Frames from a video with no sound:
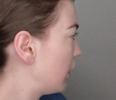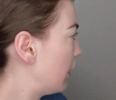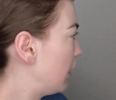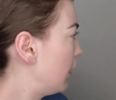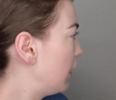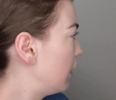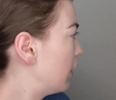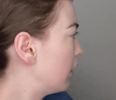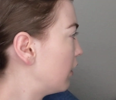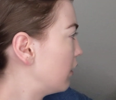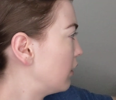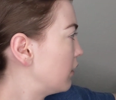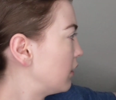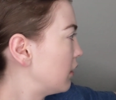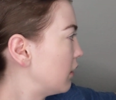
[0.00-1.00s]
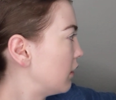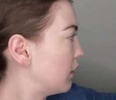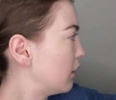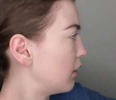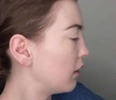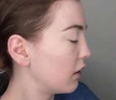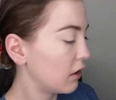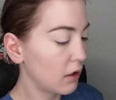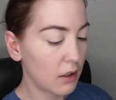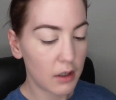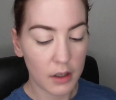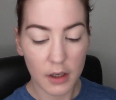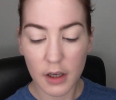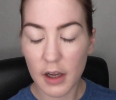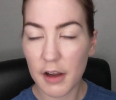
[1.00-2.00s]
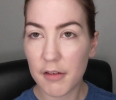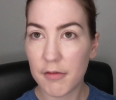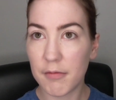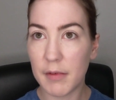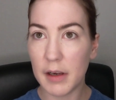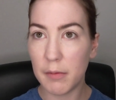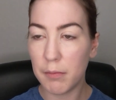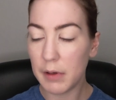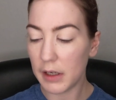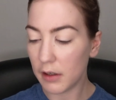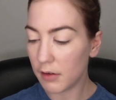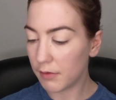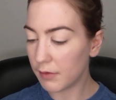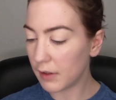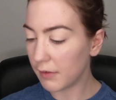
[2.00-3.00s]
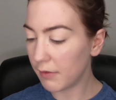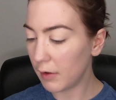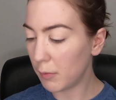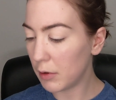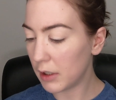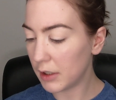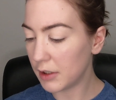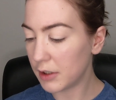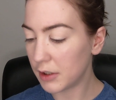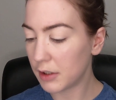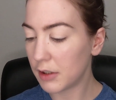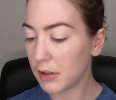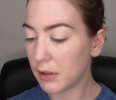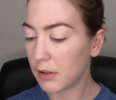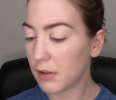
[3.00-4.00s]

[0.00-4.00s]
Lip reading: And this is my big fluffy brush.